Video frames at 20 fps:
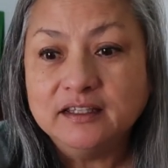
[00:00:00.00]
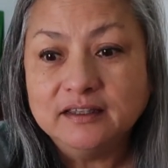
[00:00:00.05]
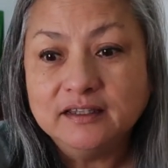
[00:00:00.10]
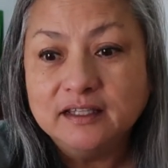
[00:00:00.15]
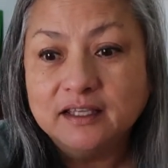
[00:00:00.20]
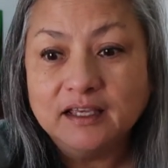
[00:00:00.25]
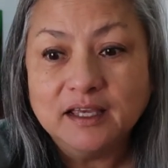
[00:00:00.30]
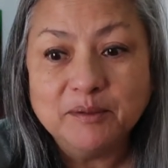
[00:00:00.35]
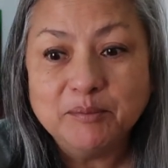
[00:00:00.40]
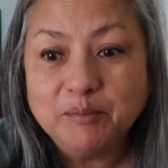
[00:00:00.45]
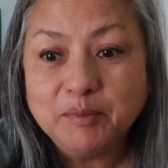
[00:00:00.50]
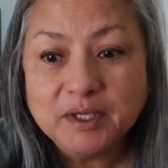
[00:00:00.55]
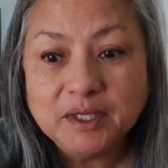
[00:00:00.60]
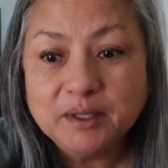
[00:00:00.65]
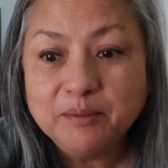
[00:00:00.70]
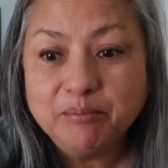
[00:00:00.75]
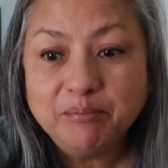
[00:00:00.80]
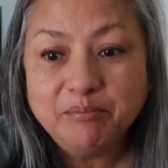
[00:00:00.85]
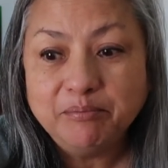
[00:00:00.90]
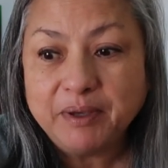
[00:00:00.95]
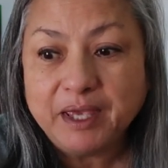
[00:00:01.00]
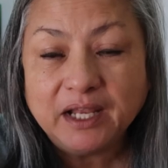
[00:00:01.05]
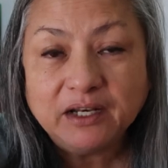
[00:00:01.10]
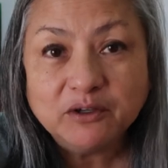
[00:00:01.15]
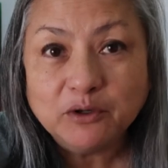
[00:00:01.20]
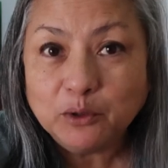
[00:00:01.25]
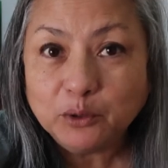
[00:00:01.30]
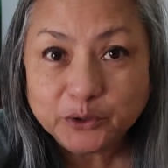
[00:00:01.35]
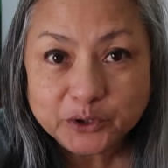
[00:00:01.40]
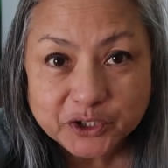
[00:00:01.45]
They can be pen
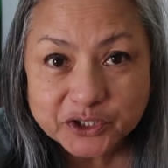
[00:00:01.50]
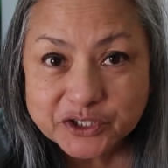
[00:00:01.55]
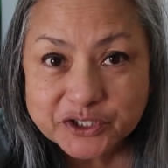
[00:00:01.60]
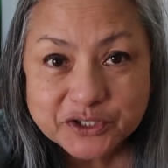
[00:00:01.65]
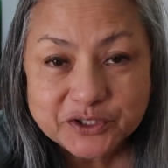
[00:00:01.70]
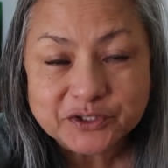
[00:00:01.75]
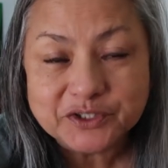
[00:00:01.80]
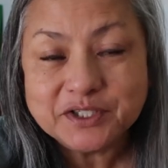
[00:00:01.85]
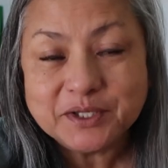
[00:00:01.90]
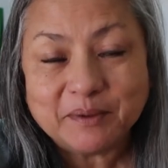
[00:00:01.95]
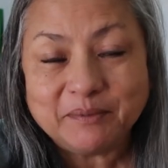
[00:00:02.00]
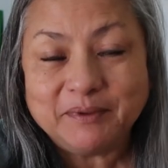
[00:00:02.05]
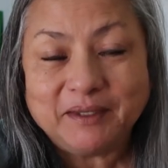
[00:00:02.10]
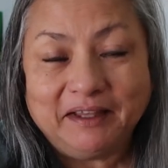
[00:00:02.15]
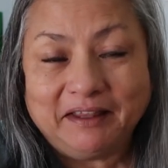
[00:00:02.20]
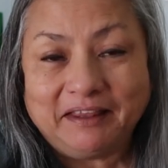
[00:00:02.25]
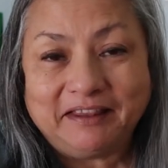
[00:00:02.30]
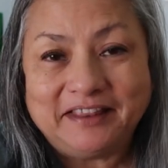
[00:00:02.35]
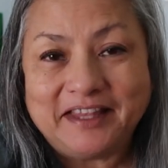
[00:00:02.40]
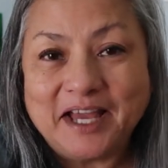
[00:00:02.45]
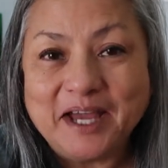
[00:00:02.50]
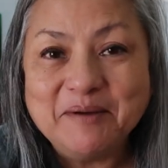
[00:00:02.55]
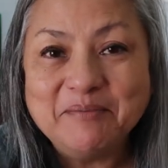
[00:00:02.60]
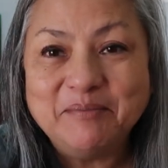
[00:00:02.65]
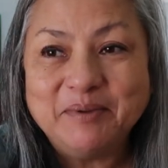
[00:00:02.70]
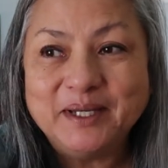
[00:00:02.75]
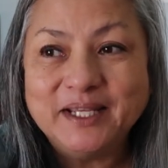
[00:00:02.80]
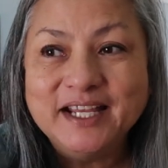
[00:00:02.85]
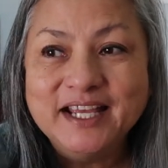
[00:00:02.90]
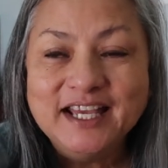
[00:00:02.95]
holders or something like
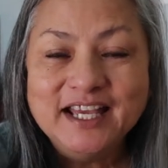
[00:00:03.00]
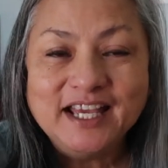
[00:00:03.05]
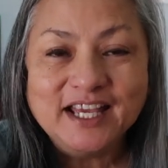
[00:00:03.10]
that, but